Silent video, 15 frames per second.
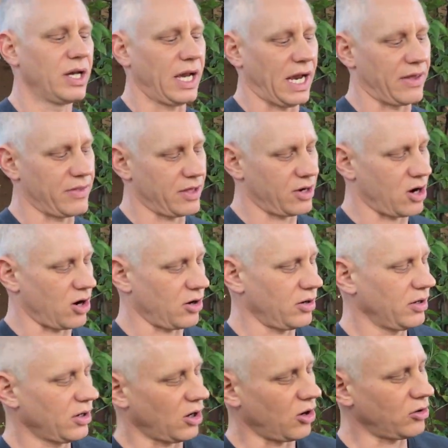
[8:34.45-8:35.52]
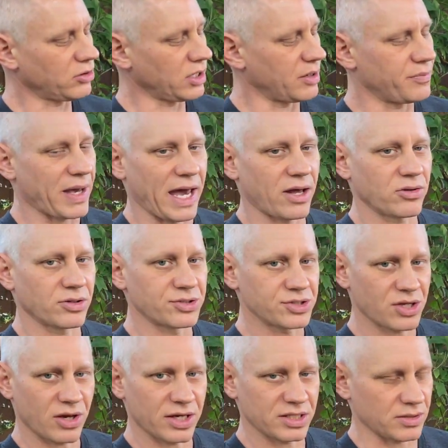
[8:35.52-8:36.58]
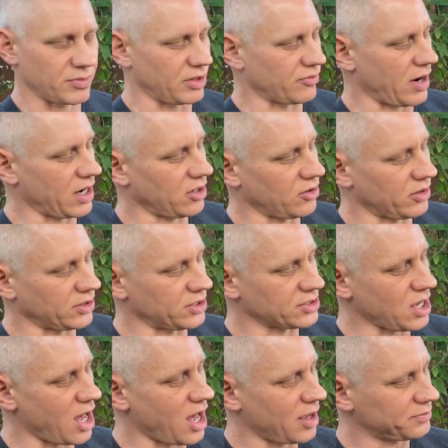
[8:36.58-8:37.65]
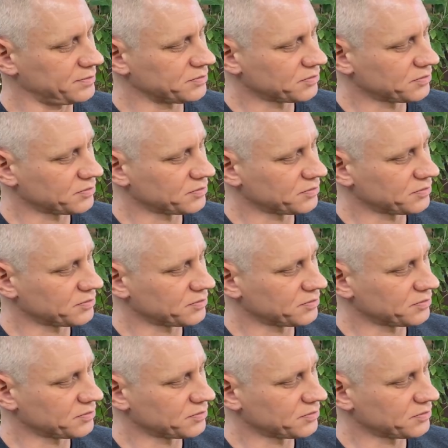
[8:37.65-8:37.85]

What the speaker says: And then our OLED panel is going to be right here at the top.